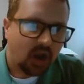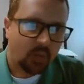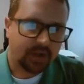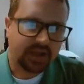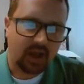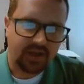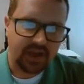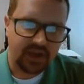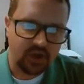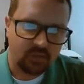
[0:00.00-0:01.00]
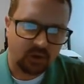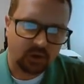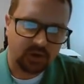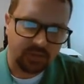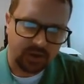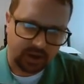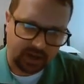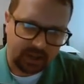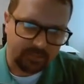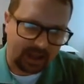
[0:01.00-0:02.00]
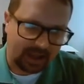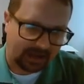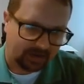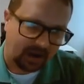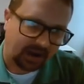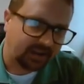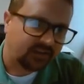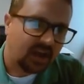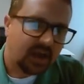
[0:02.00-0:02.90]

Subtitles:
We call that humoral immunity by antibodies.